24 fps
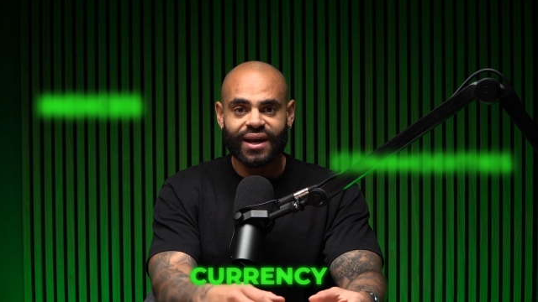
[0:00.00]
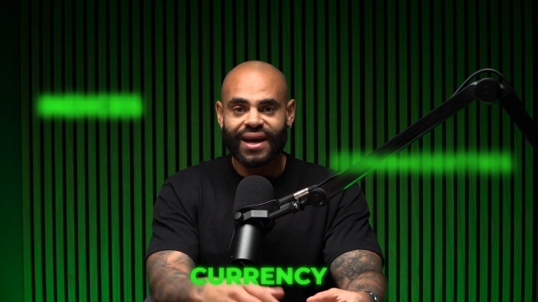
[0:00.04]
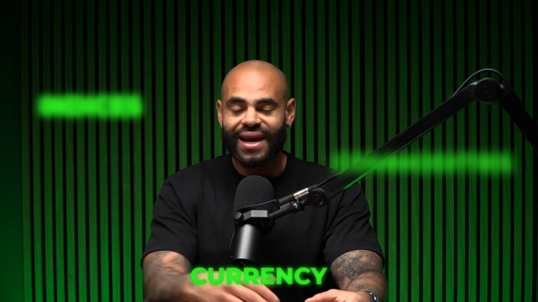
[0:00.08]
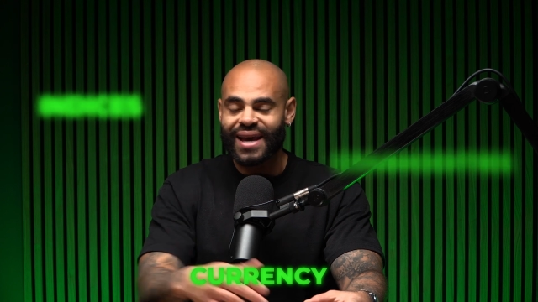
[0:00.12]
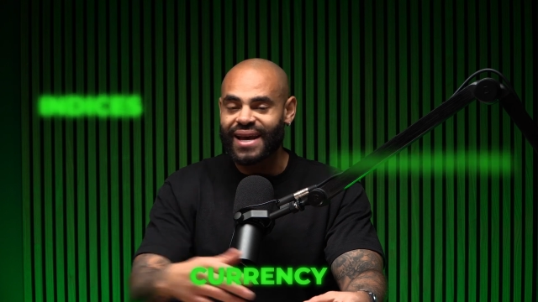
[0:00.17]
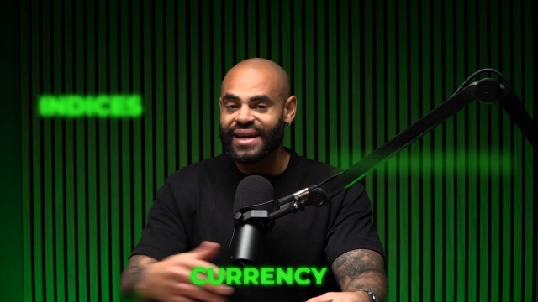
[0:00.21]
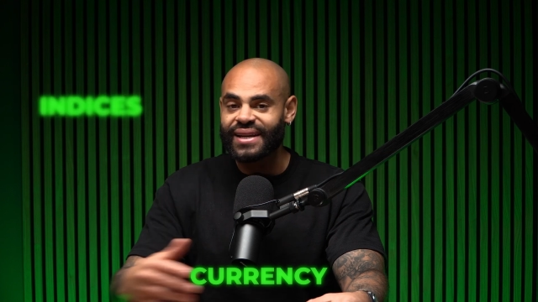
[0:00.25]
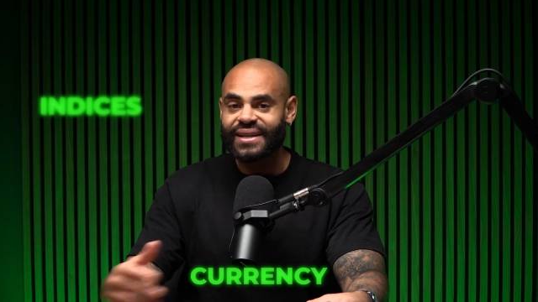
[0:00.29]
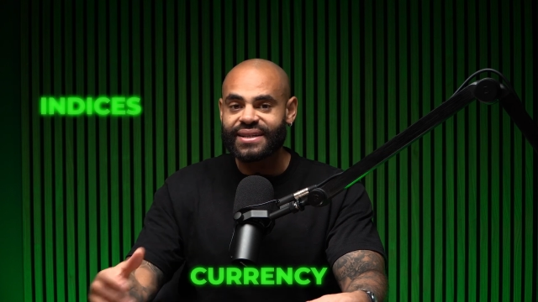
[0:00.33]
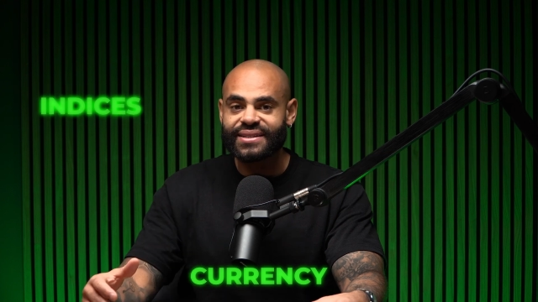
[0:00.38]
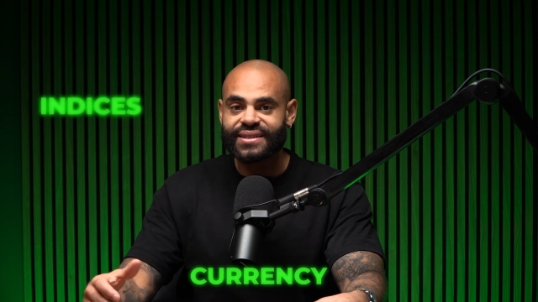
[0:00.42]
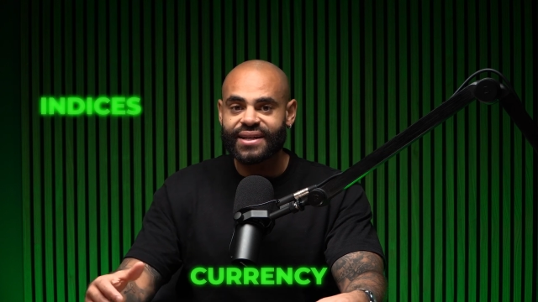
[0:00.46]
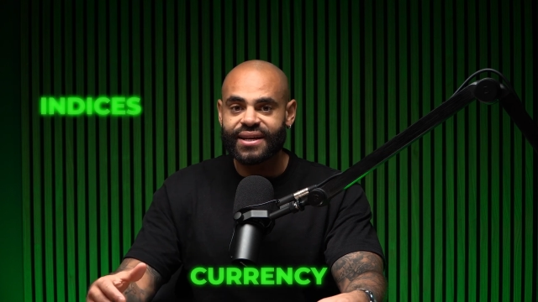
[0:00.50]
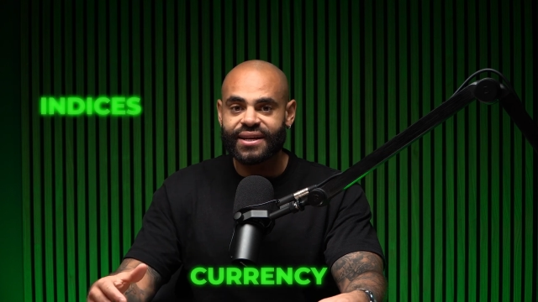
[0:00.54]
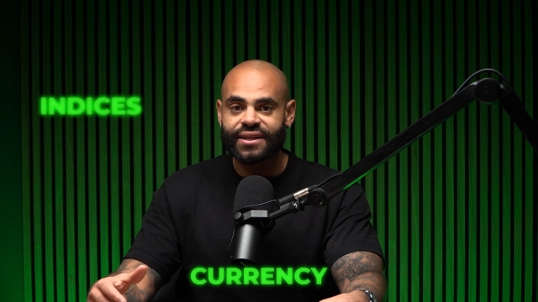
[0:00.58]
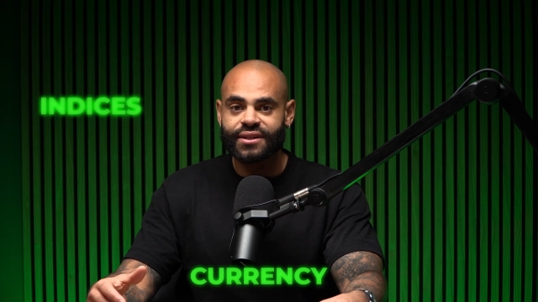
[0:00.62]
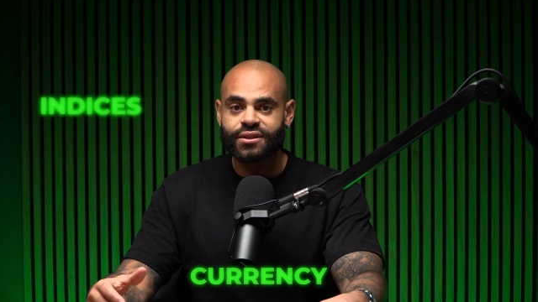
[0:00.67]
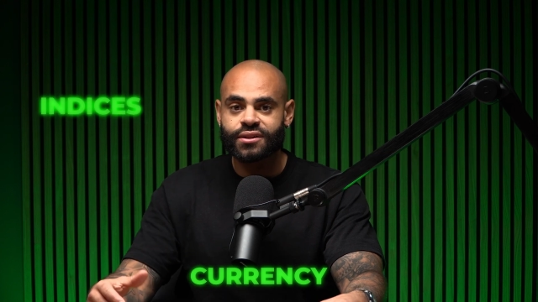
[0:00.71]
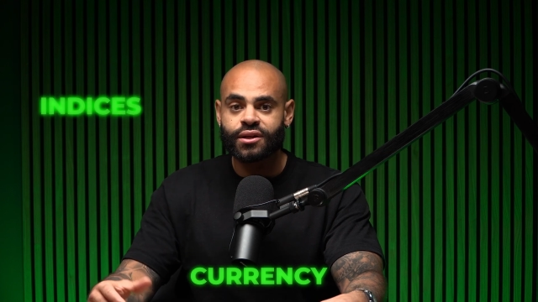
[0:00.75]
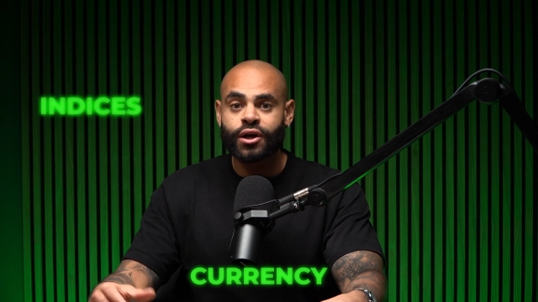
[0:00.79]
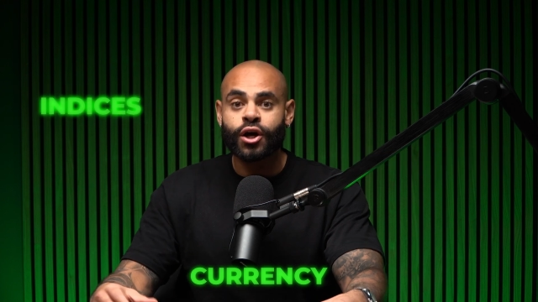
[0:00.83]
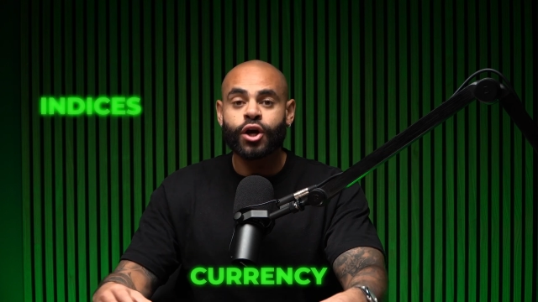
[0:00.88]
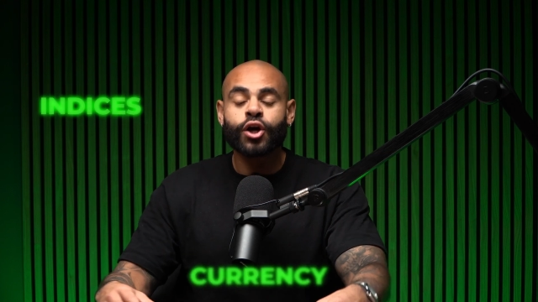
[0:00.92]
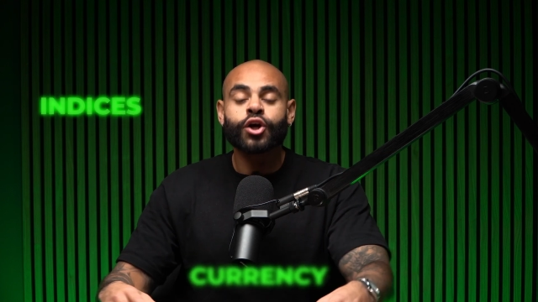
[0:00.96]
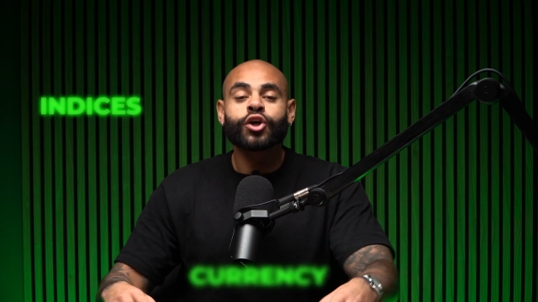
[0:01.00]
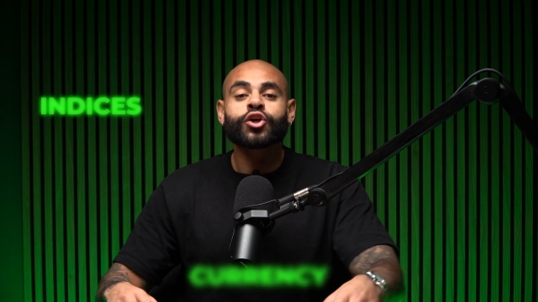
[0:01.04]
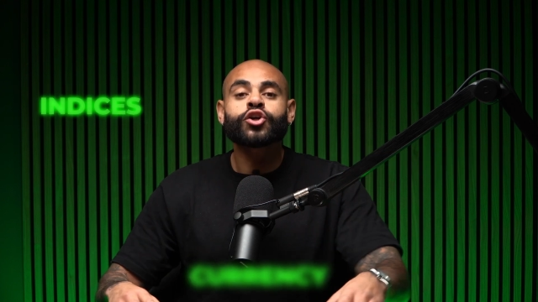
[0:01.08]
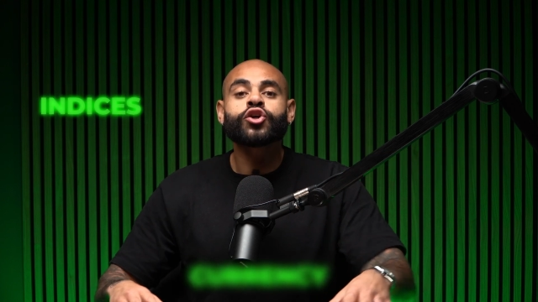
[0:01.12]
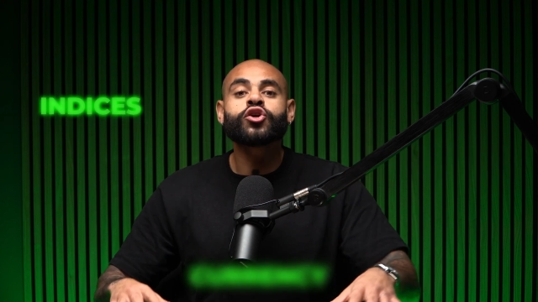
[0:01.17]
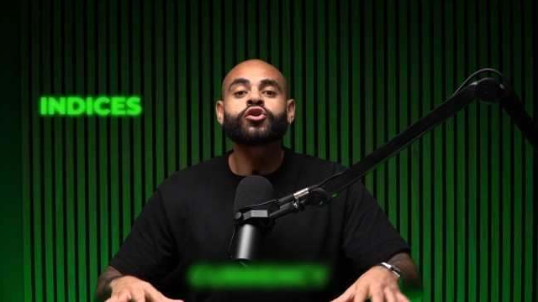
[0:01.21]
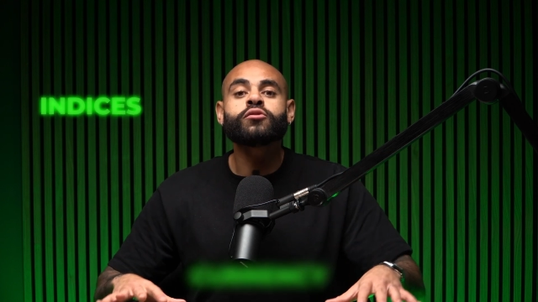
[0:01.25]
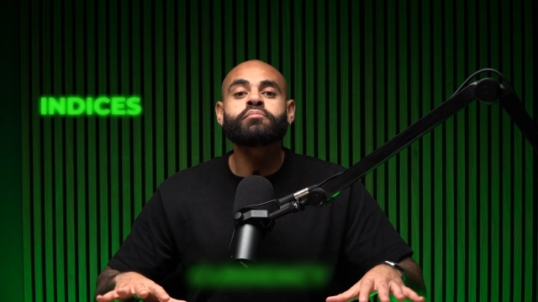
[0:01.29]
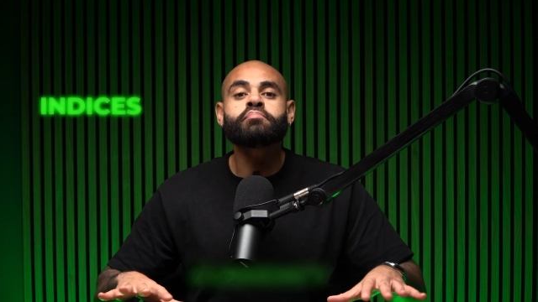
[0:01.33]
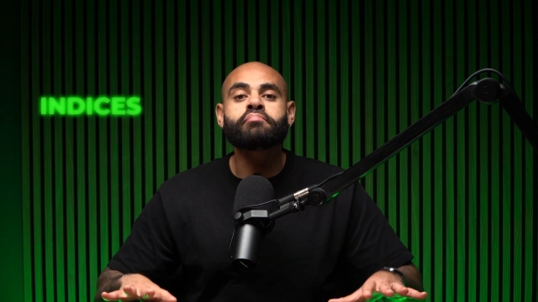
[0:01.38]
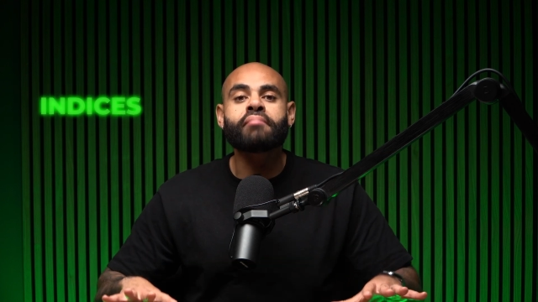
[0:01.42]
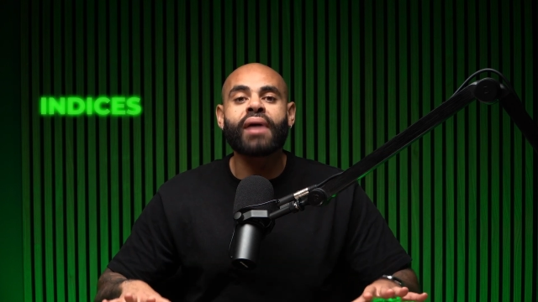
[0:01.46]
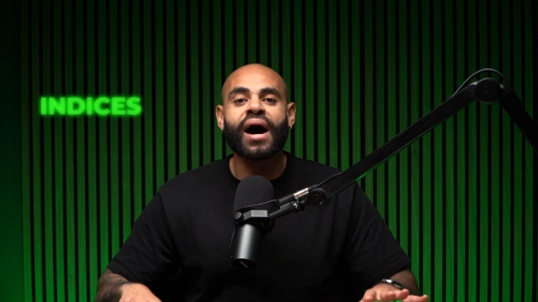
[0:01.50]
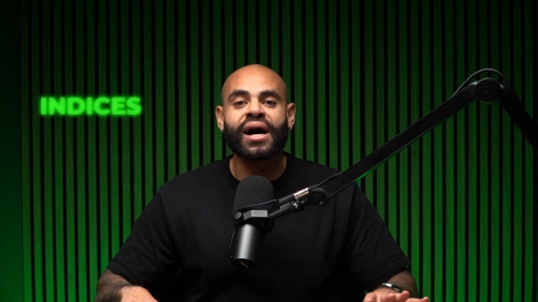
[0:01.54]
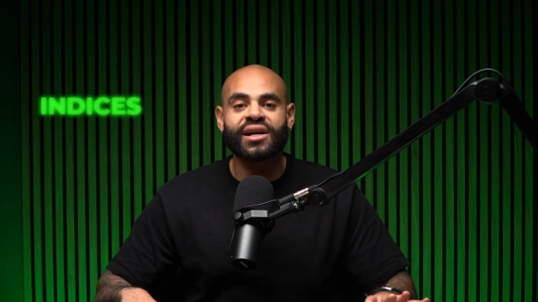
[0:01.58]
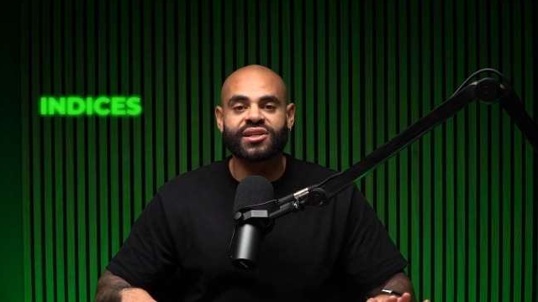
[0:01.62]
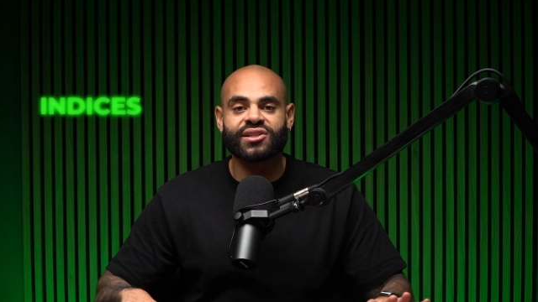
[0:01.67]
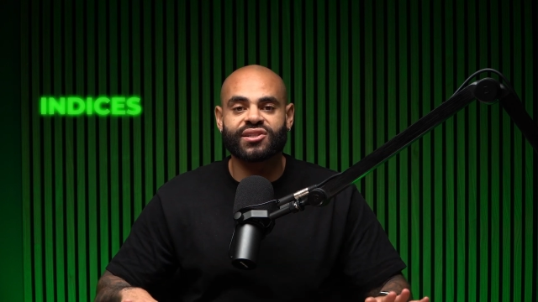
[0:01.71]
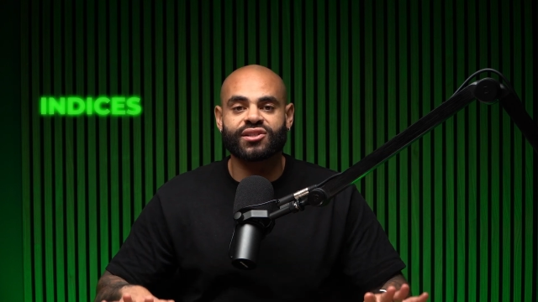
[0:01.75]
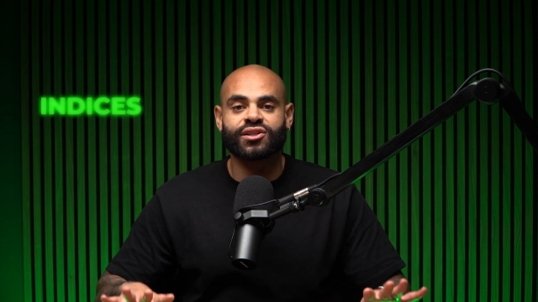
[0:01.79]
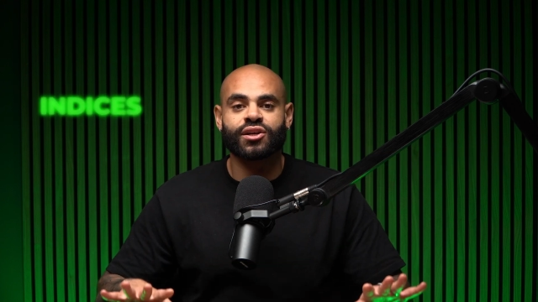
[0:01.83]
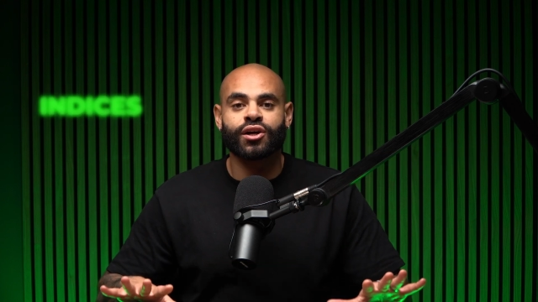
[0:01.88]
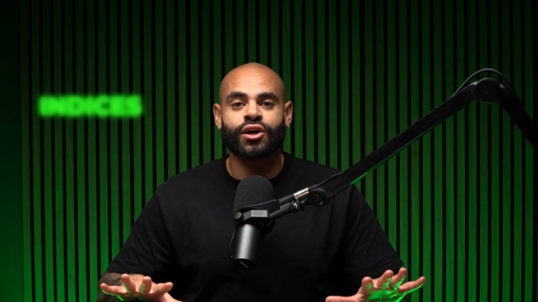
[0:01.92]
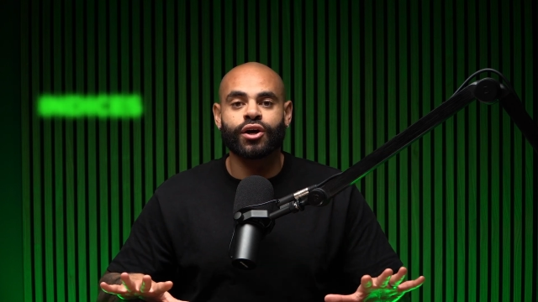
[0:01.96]
indices, you
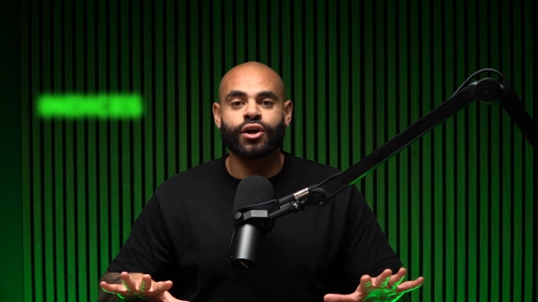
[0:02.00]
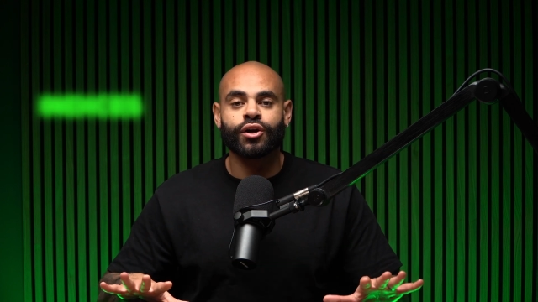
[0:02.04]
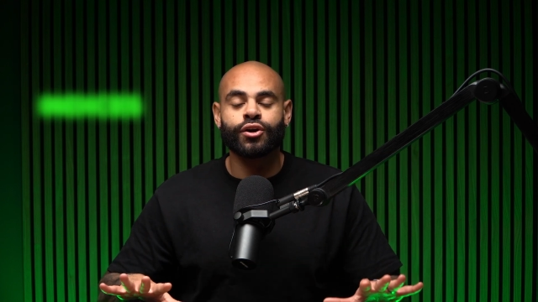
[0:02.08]
must